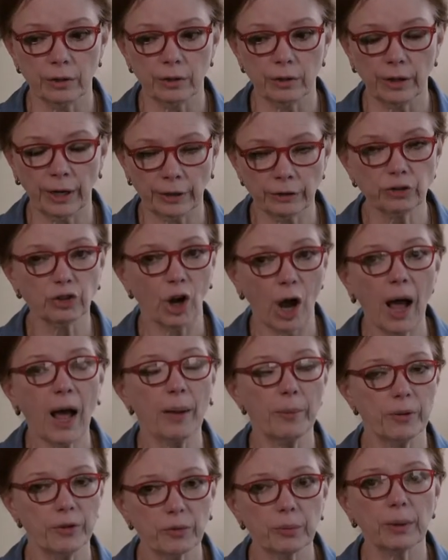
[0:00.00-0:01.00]
their
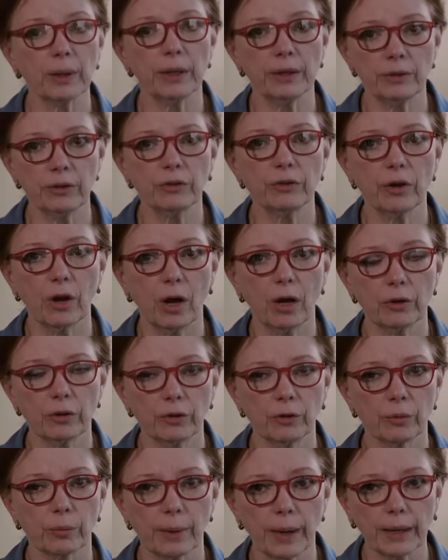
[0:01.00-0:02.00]
job is really to talk
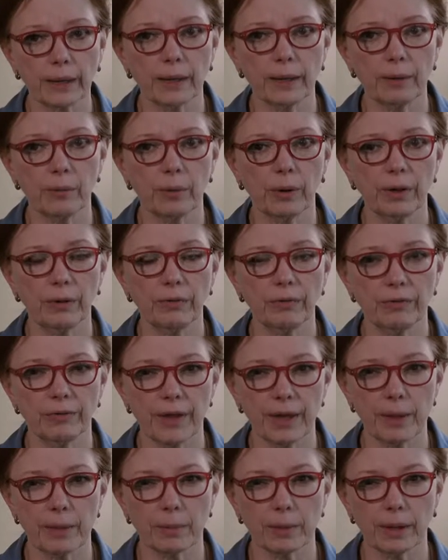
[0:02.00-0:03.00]
directly with
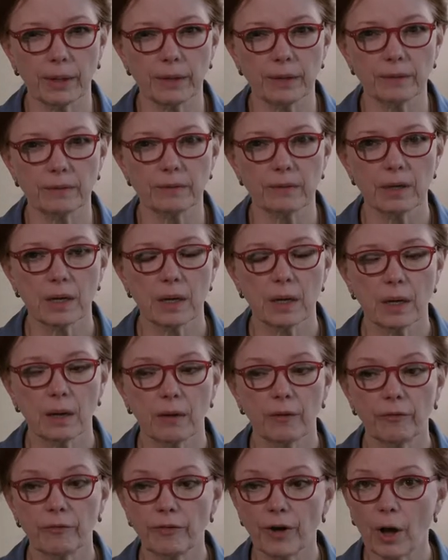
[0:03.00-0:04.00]
families,
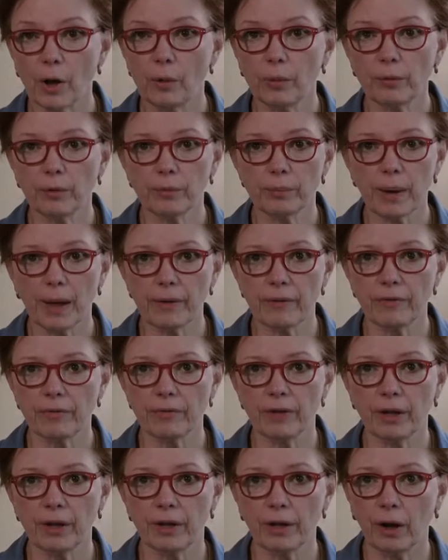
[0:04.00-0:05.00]
phone
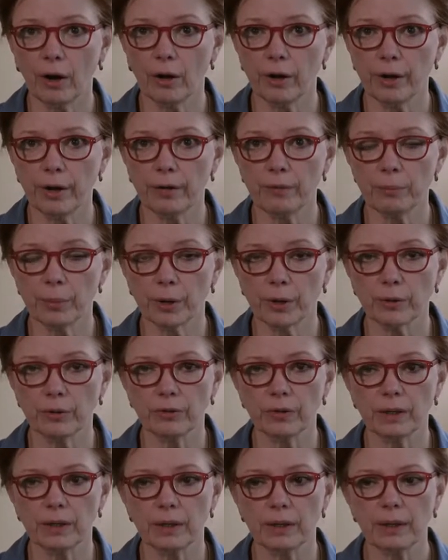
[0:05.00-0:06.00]
or in
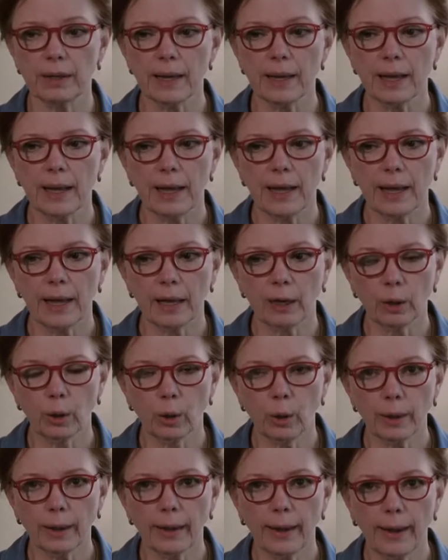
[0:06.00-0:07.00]
person,
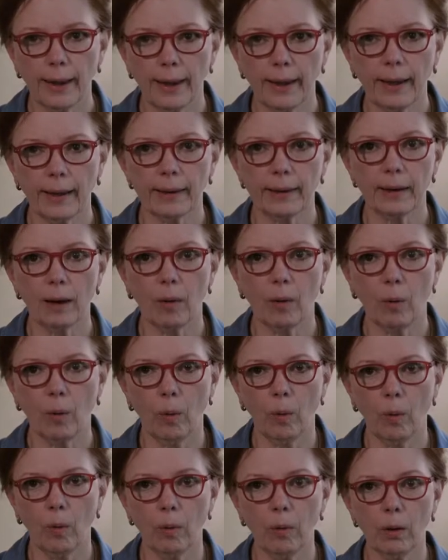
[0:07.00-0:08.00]
look at
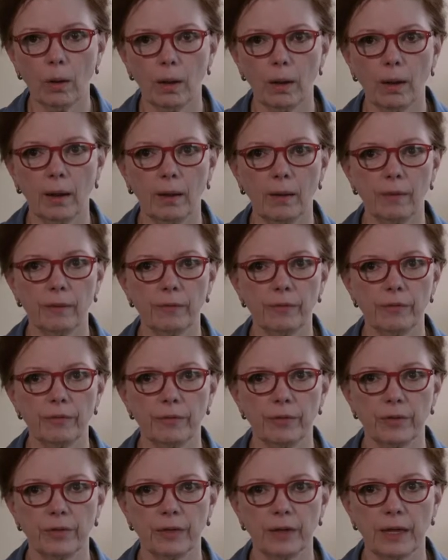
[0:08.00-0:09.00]
all of
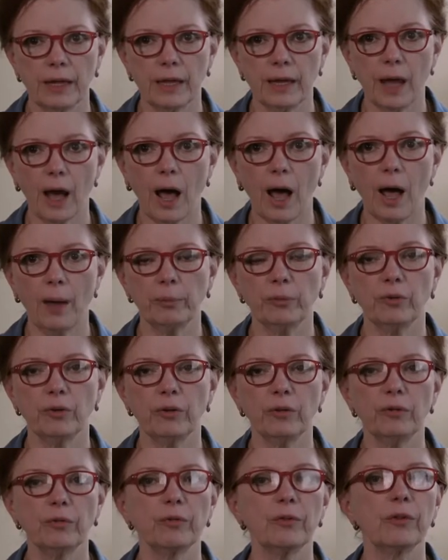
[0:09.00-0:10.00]
the
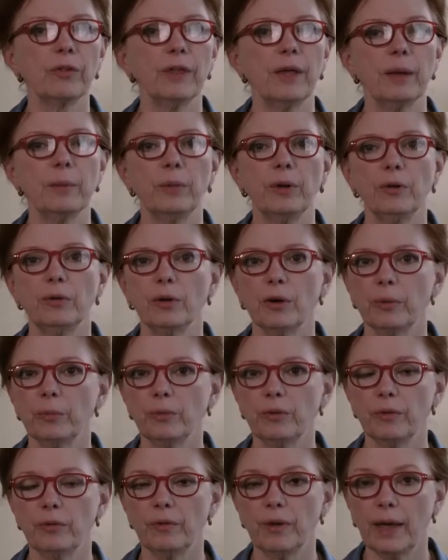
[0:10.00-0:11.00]
options for them in
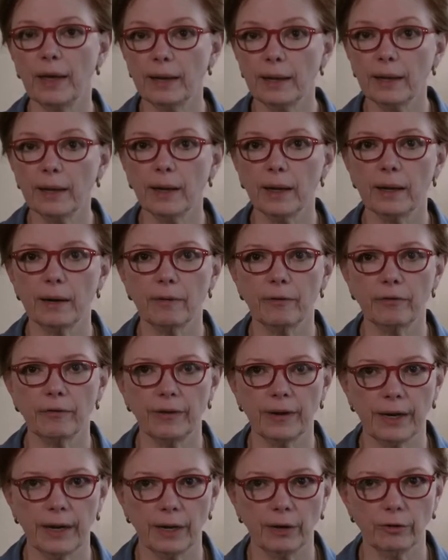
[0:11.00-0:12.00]
terms of any kind of
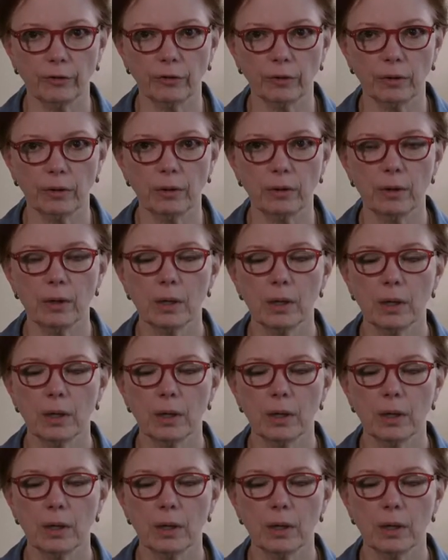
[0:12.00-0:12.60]
financial